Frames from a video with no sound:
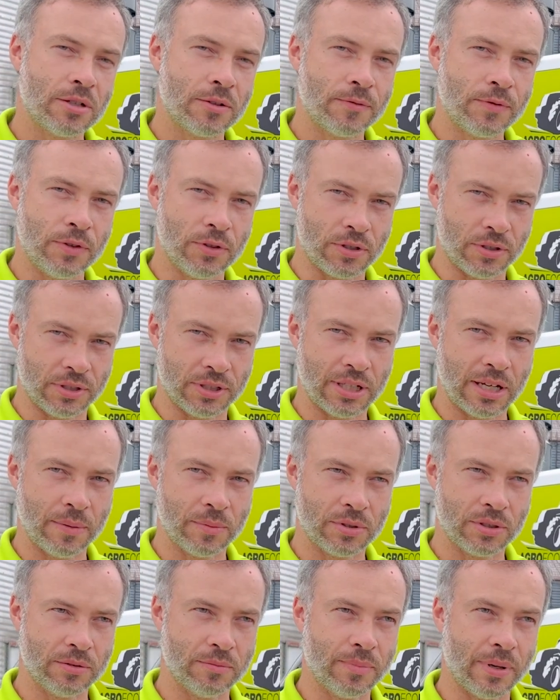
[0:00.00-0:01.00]
your fuel
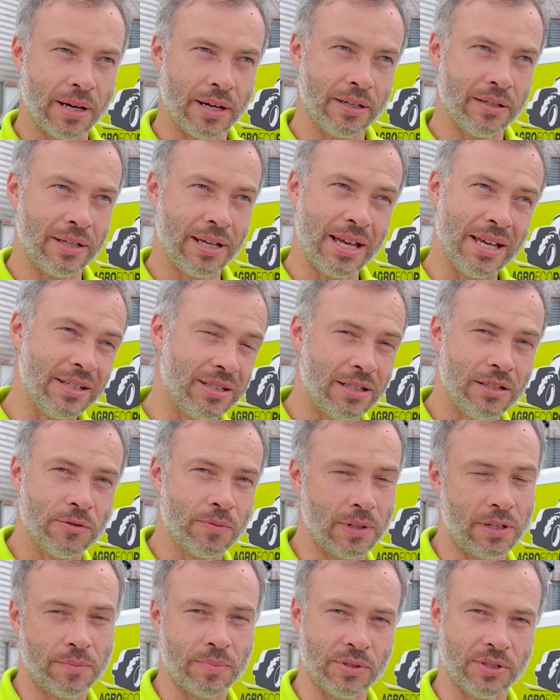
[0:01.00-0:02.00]
consumption by
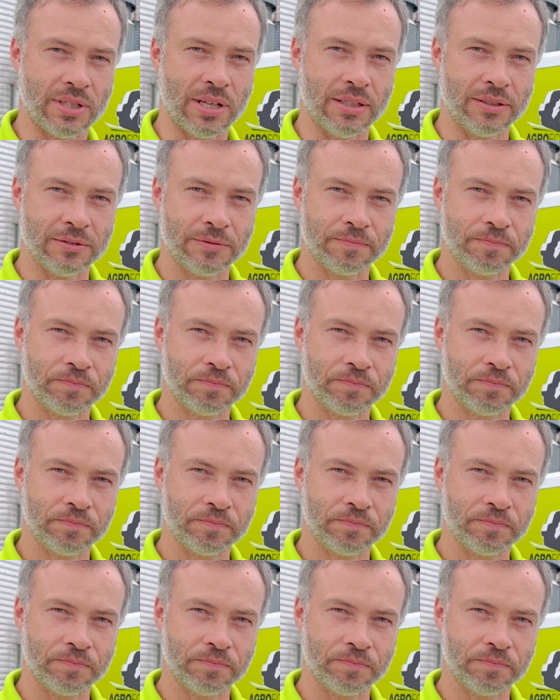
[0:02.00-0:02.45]
18-20%.